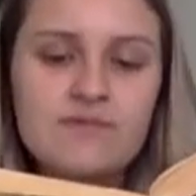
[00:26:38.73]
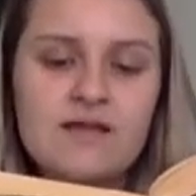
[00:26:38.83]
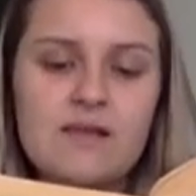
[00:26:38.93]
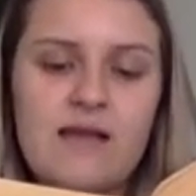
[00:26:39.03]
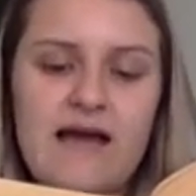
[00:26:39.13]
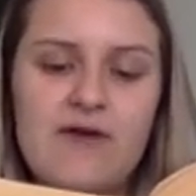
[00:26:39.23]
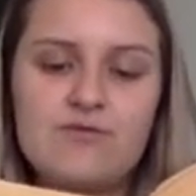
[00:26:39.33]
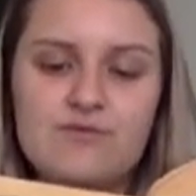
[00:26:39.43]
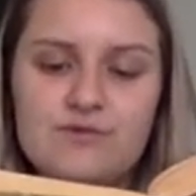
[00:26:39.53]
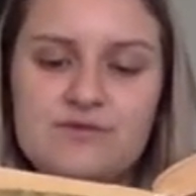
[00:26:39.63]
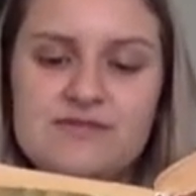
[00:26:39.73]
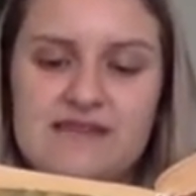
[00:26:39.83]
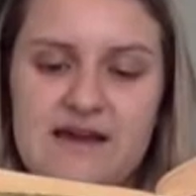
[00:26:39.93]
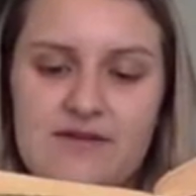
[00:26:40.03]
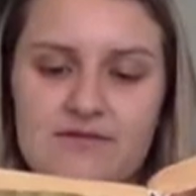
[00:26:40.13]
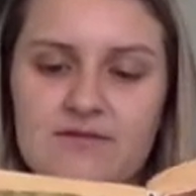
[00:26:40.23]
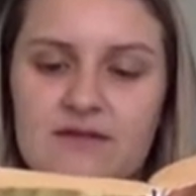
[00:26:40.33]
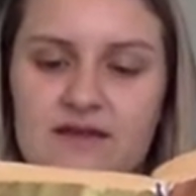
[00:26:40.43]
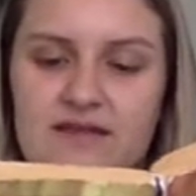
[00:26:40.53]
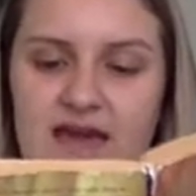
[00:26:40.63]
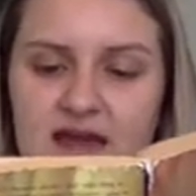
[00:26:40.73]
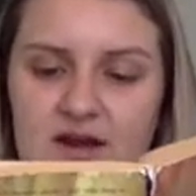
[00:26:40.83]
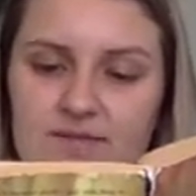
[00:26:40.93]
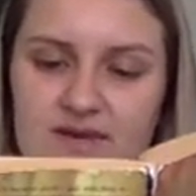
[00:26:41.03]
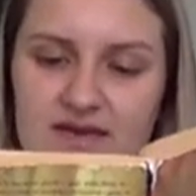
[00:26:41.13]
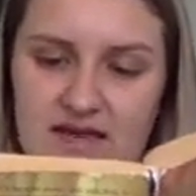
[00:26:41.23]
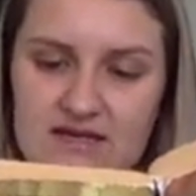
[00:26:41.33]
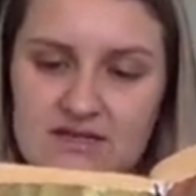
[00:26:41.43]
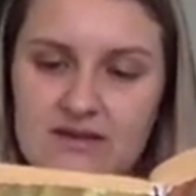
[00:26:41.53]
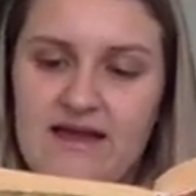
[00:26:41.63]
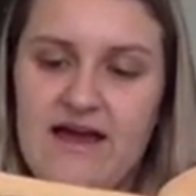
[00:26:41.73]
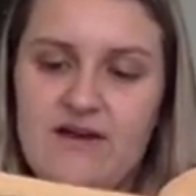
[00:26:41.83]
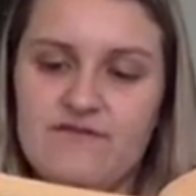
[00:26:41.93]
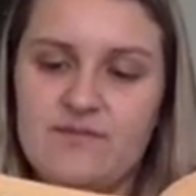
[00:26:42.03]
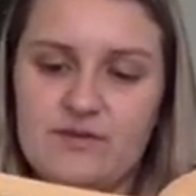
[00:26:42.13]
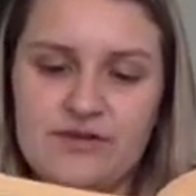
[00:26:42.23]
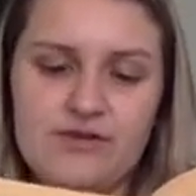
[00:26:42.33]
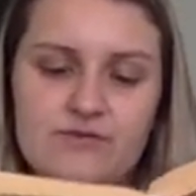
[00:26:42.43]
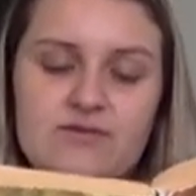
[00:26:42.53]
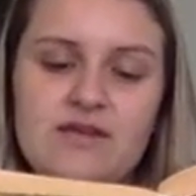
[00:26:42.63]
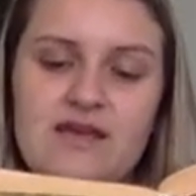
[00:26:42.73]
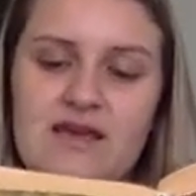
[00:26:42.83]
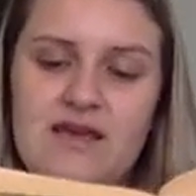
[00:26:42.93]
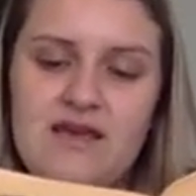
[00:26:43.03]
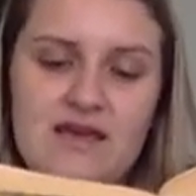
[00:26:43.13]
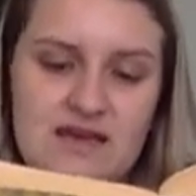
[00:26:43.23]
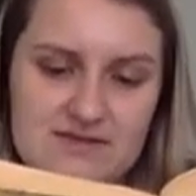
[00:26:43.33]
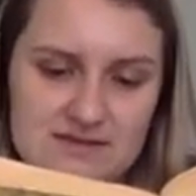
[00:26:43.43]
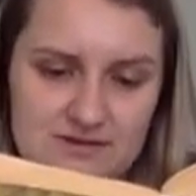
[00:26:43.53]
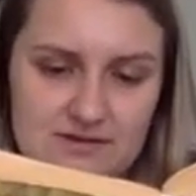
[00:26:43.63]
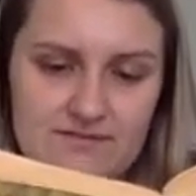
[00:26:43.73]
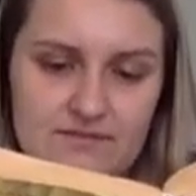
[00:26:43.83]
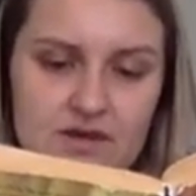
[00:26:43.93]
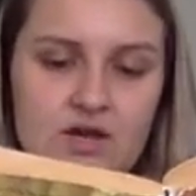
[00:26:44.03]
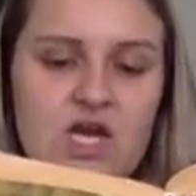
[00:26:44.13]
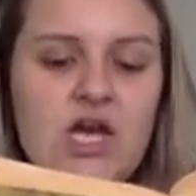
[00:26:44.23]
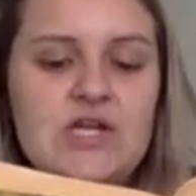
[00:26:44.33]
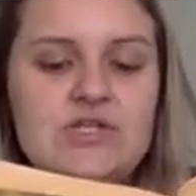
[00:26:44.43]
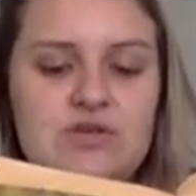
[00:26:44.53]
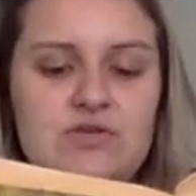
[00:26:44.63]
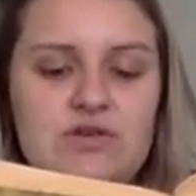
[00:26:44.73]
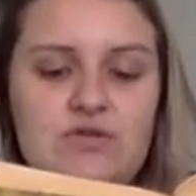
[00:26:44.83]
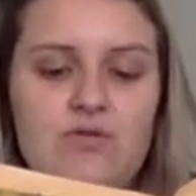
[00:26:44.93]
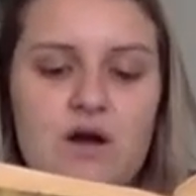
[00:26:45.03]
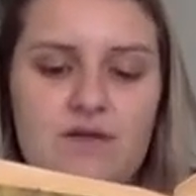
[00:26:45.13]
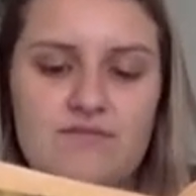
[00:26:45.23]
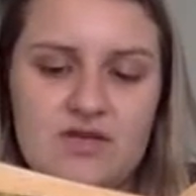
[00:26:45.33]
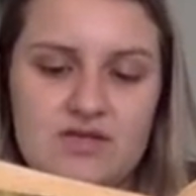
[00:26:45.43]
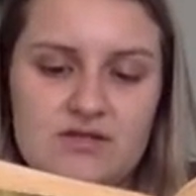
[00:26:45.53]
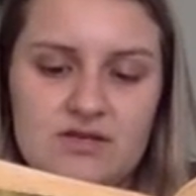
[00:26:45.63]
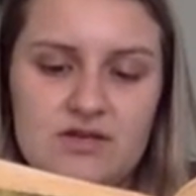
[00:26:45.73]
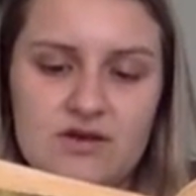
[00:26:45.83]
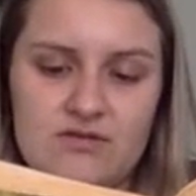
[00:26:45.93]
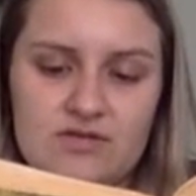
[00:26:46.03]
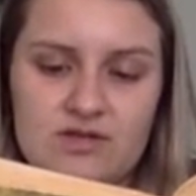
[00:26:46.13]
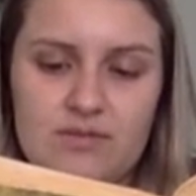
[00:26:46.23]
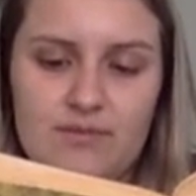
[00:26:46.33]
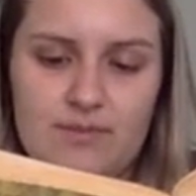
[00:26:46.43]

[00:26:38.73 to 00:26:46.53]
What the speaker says: A loud, rude sound, like the air began to let out of a balloon, answered. Do you want me to go to the